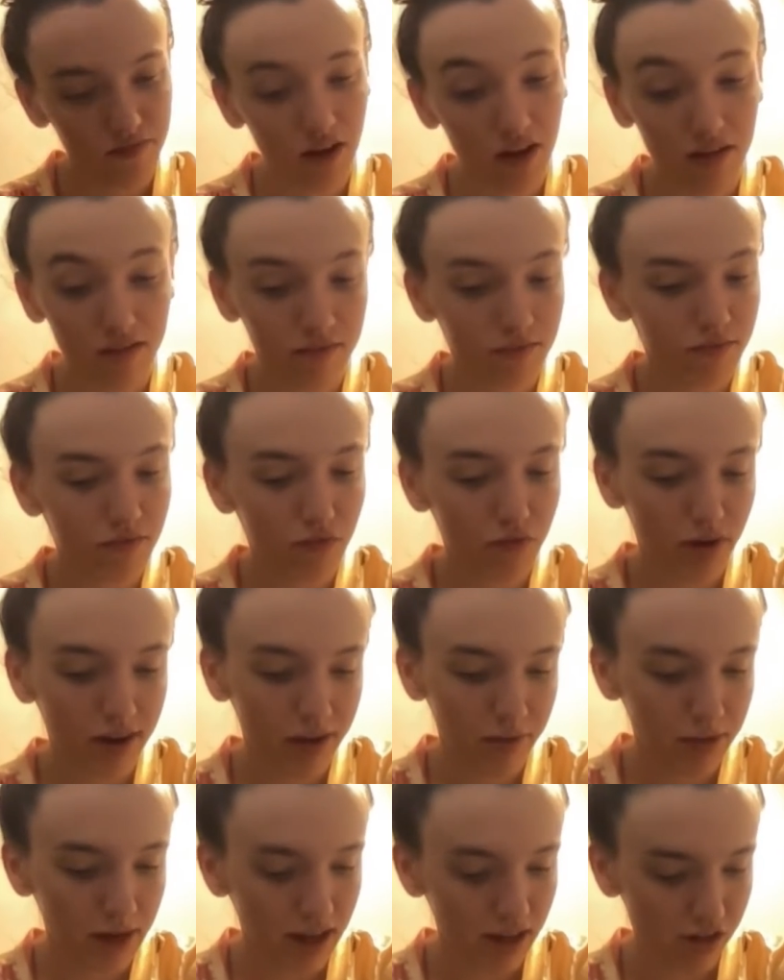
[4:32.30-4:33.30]
not thread
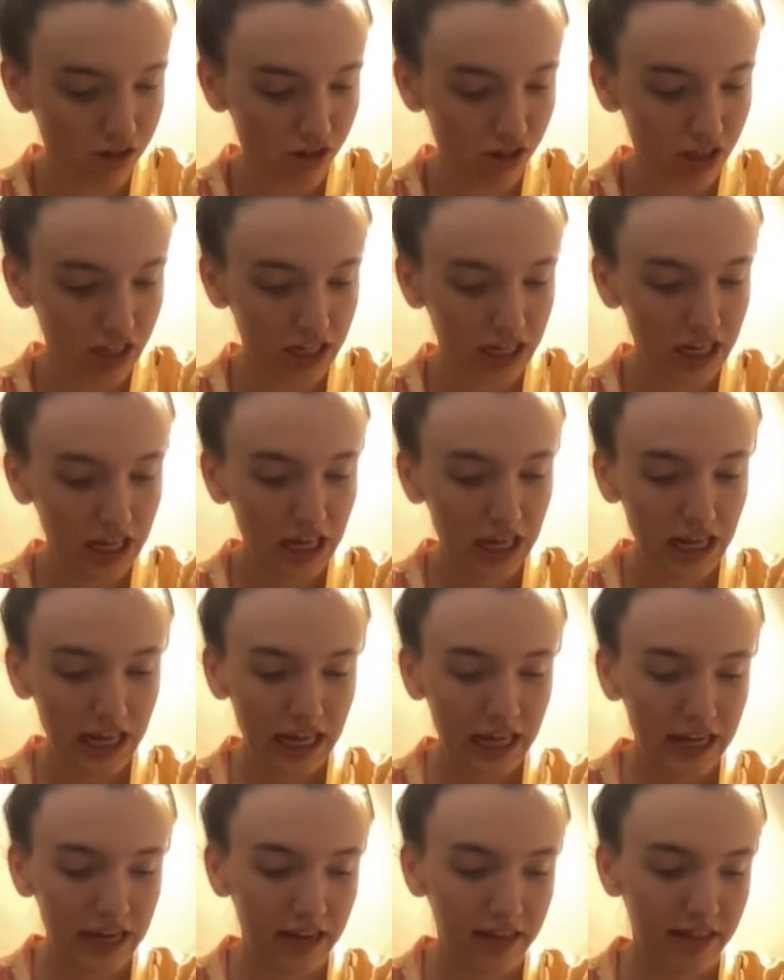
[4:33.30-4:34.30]
I would actually
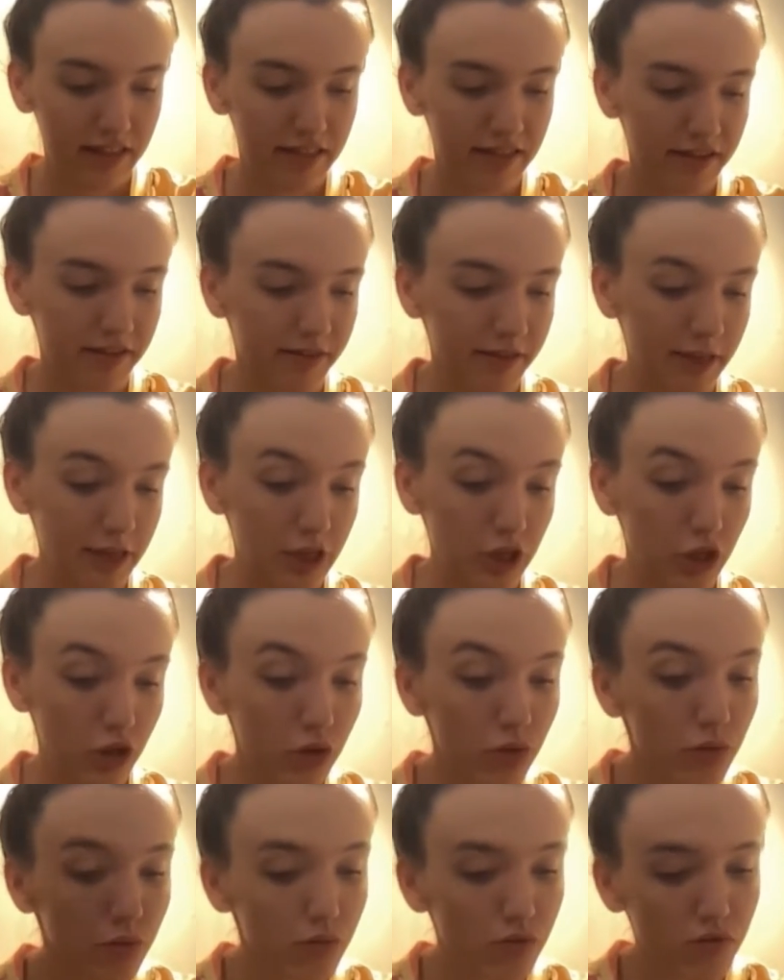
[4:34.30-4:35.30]
necessarily
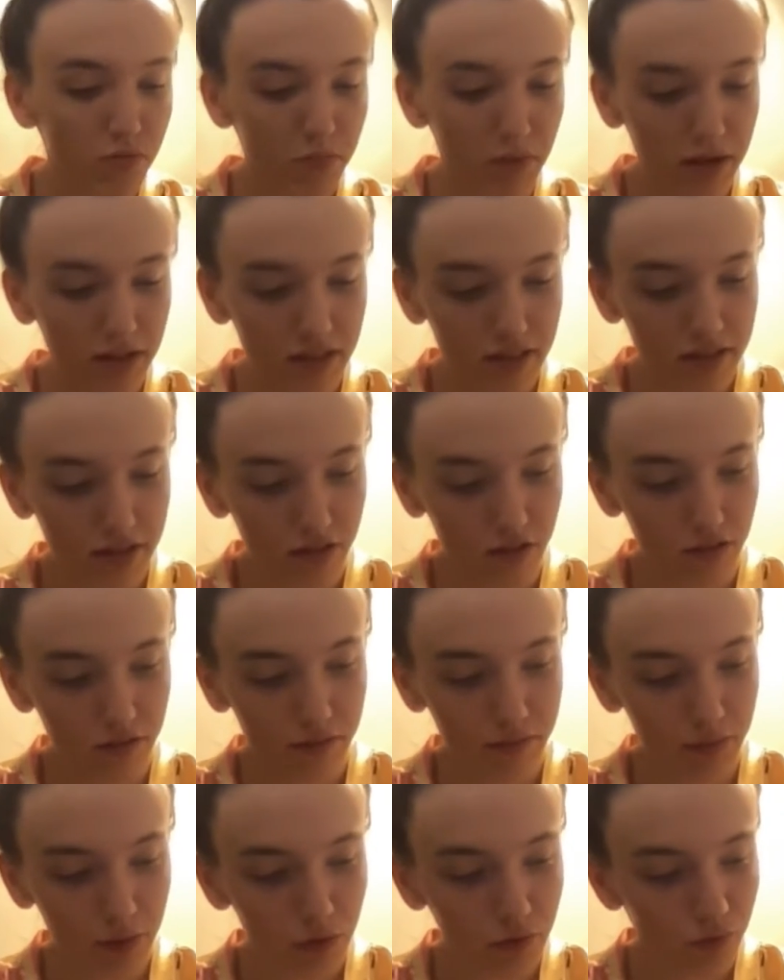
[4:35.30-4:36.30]
use but still
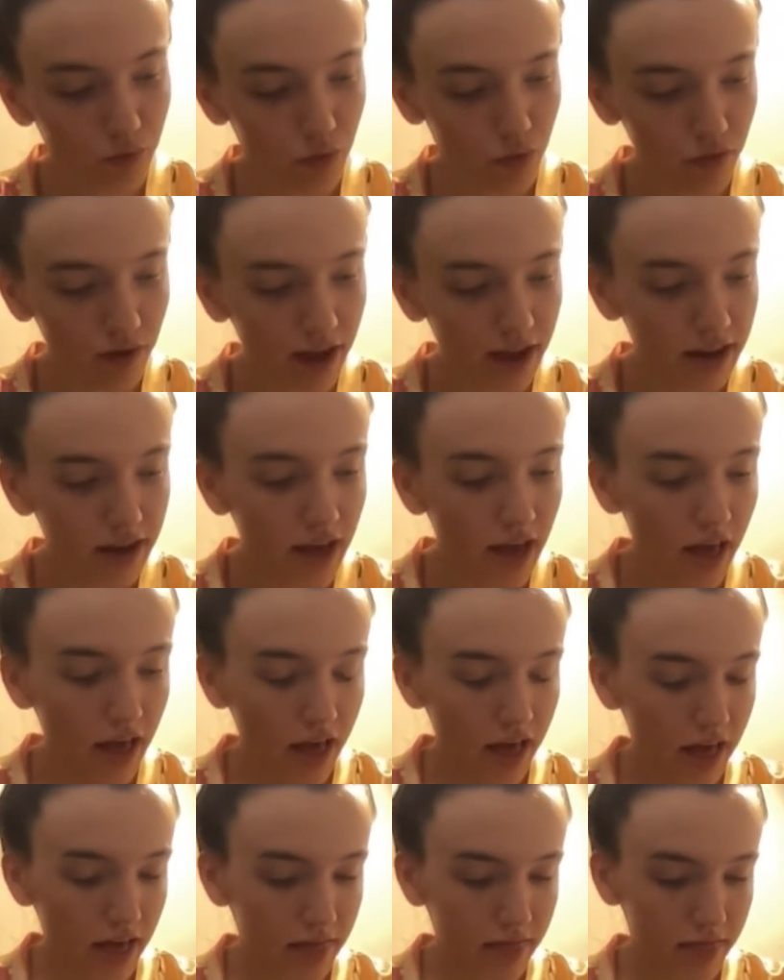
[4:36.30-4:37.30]
beautiful thread
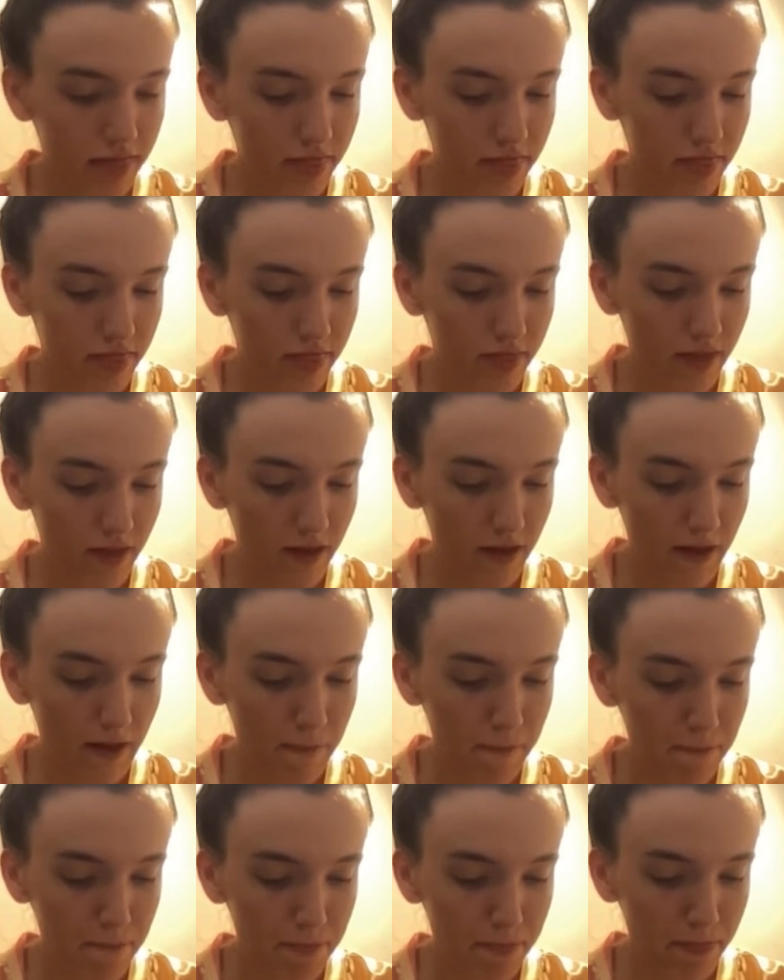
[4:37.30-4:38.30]

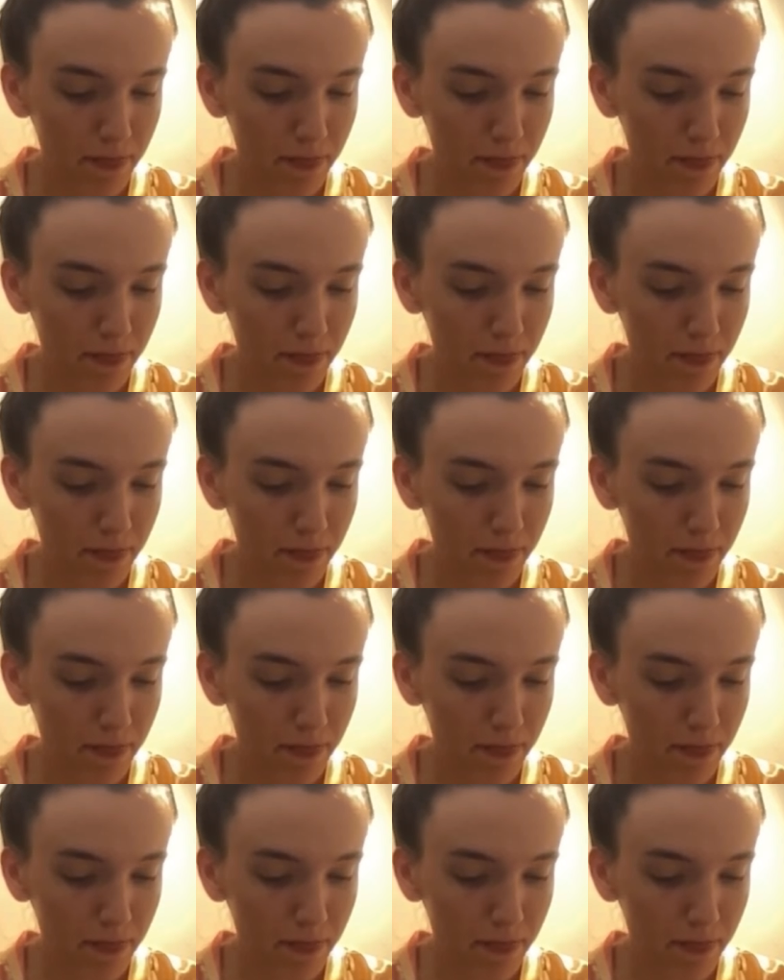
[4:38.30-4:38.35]
um,